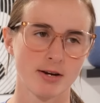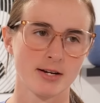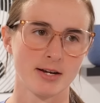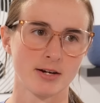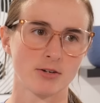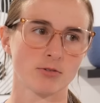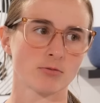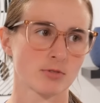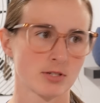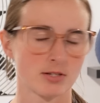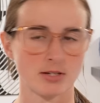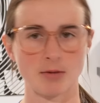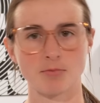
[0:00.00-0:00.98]
right now,
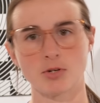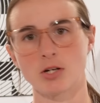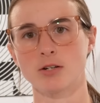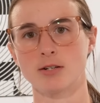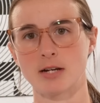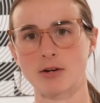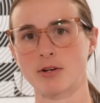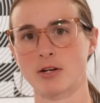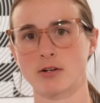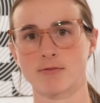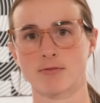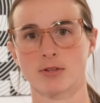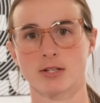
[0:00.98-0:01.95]
since I'm done down
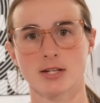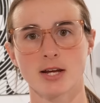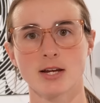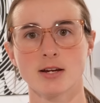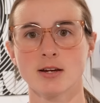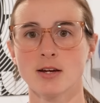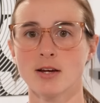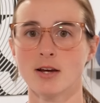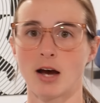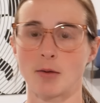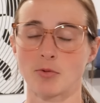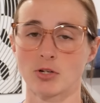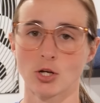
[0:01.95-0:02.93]
here for the day,
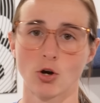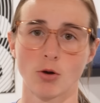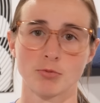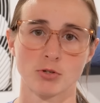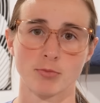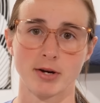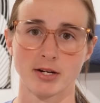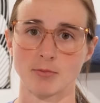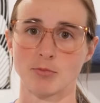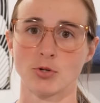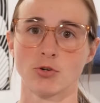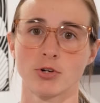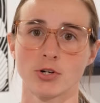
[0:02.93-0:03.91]
I'm gonna go up to my
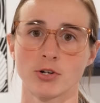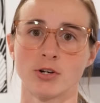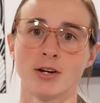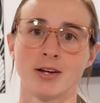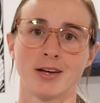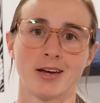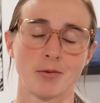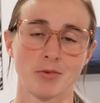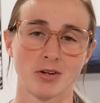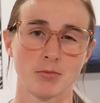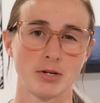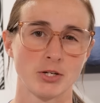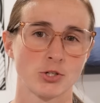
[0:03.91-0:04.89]
computer and I'm
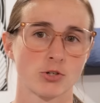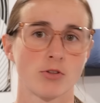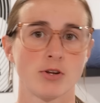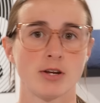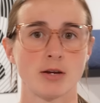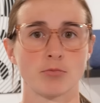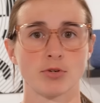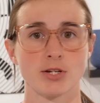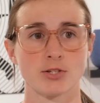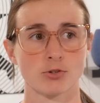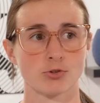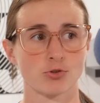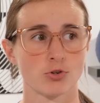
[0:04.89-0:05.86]
gonna make sure the
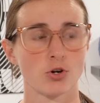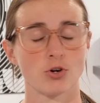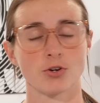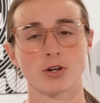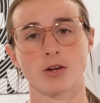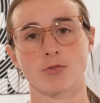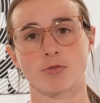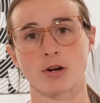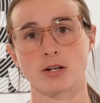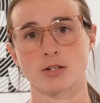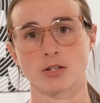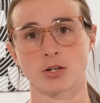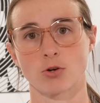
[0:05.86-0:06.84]
nameplates are drawn and
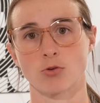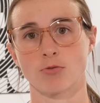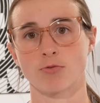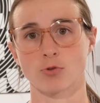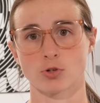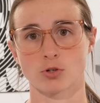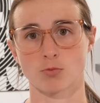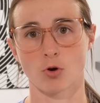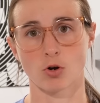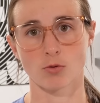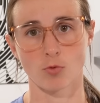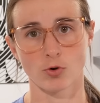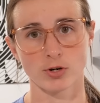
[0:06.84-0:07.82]
ready to go for
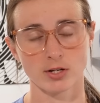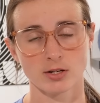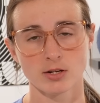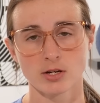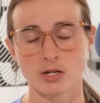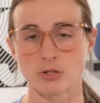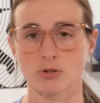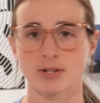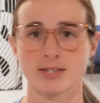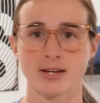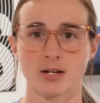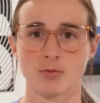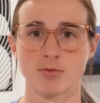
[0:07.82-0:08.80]
tomorrow morning. So
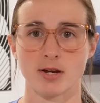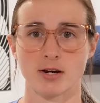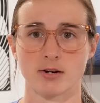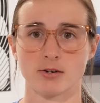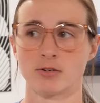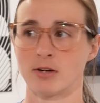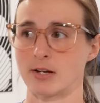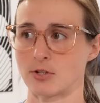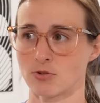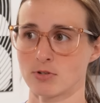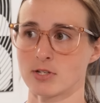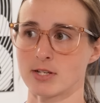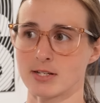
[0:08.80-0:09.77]
let's head up there. As
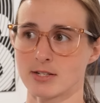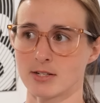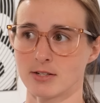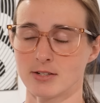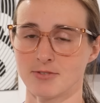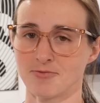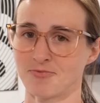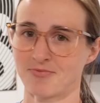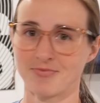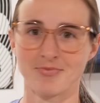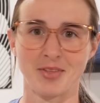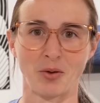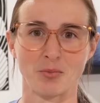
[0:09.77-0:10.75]
soon as that's done,
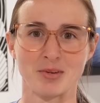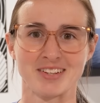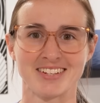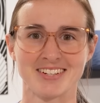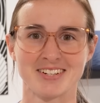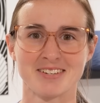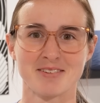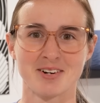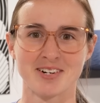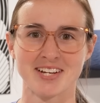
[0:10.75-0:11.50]
that'll be the end of our